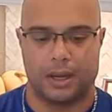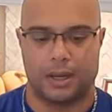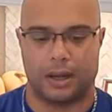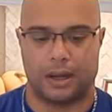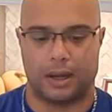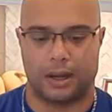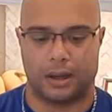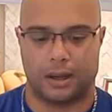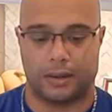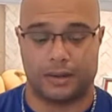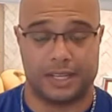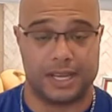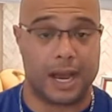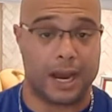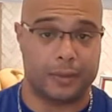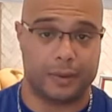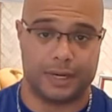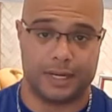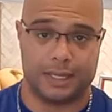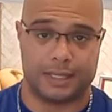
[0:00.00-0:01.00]
The
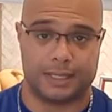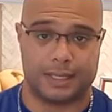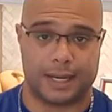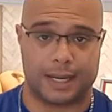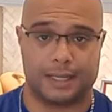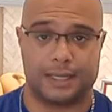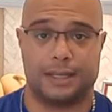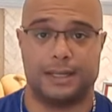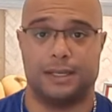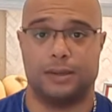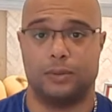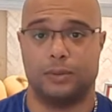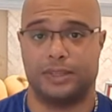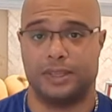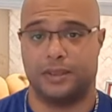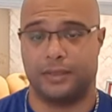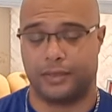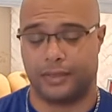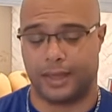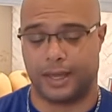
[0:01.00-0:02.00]
irony is that the only
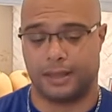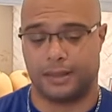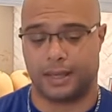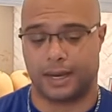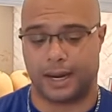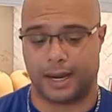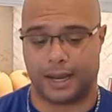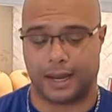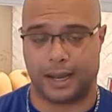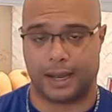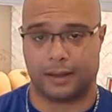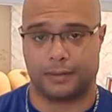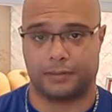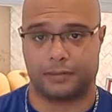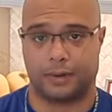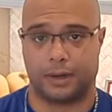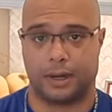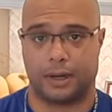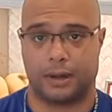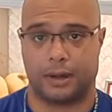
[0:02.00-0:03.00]
thing that I have